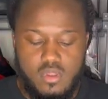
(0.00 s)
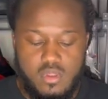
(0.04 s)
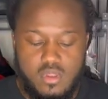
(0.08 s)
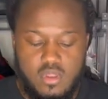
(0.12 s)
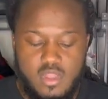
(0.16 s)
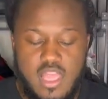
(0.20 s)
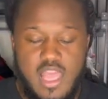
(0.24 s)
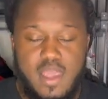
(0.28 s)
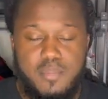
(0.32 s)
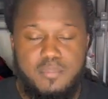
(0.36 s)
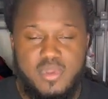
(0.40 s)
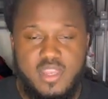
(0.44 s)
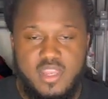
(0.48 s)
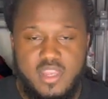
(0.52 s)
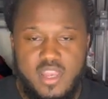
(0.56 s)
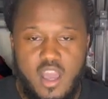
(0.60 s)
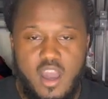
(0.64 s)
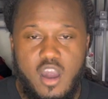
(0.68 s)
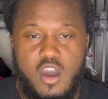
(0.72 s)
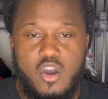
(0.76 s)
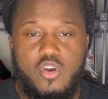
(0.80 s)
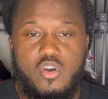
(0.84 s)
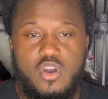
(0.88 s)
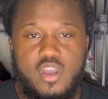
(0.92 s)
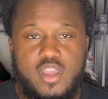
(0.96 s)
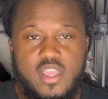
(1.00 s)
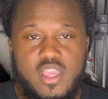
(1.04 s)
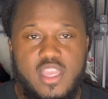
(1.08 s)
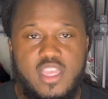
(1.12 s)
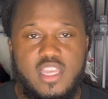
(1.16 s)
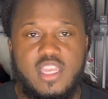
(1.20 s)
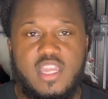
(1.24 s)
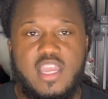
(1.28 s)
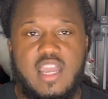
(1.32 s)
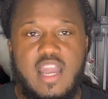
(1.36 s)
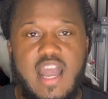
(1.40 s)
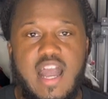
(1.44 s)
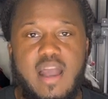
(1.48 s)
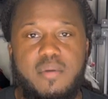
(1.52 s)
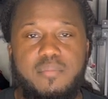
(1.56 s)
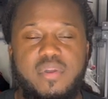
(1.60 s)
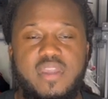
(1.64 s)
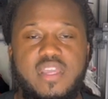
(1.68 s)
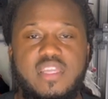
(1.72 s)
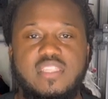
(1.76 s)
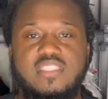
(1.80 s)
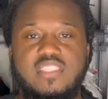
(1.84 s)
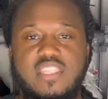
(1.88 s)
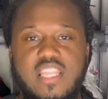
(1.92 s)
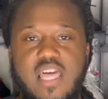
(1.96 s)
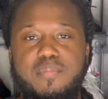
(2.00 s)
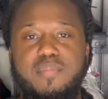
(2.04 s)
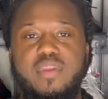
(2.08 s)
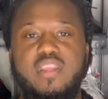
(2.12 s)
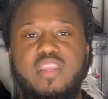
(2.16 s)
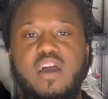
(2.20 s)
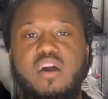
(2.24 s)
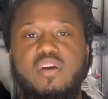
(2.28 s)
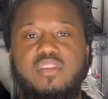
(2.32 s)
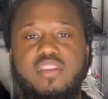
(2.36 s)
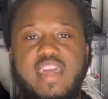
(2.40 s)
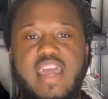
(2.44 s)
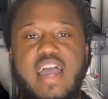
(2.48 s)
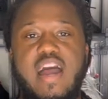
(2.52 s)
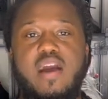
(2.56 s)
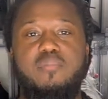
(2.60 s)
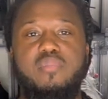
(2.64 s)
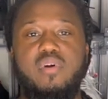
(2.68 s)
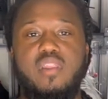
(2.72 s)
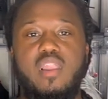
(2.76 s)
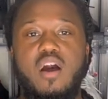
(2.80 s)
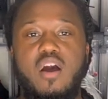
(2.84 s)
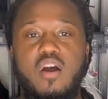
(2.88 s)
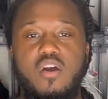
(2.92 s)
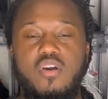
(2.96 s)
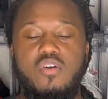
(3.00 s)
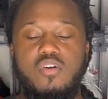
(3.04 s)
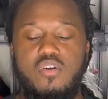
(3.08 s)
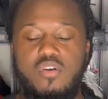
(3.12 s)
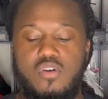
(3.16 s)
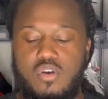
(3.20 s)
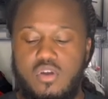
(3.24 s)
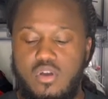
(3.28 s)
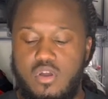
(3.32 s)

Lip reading: Let me know in the comments. Let me know down below.